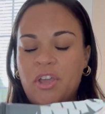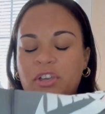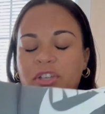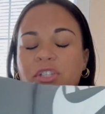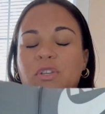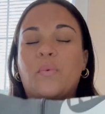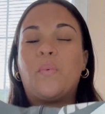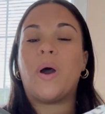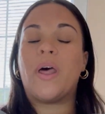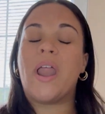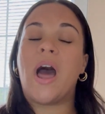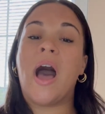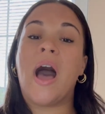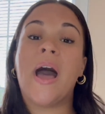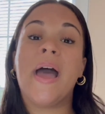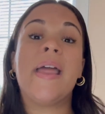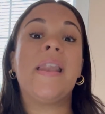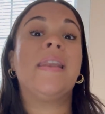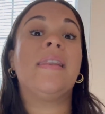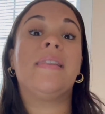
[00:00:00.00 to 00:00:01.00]
So what
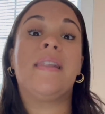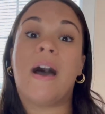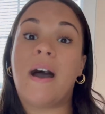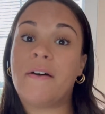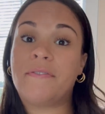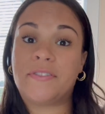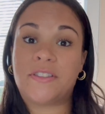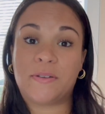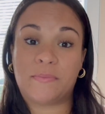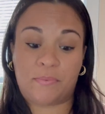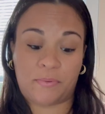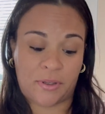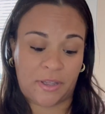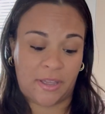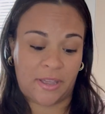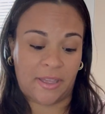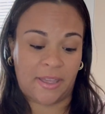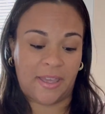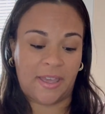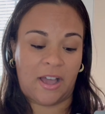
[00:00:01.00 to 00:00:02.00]
I love to
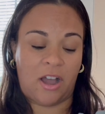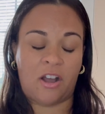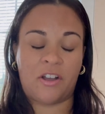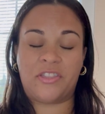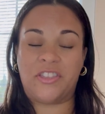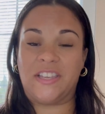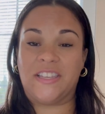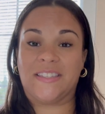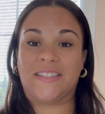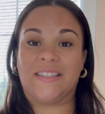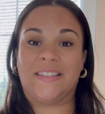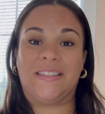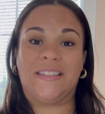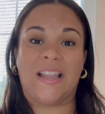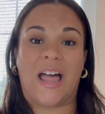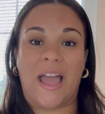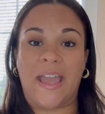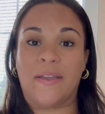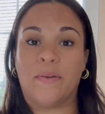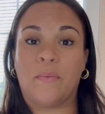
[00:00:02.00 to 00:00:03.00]
bring are these
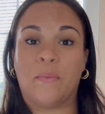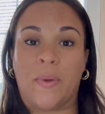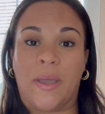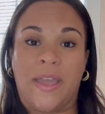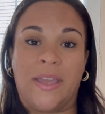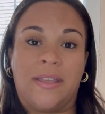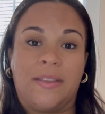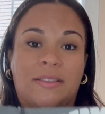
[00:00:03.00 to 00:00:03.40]
lightweight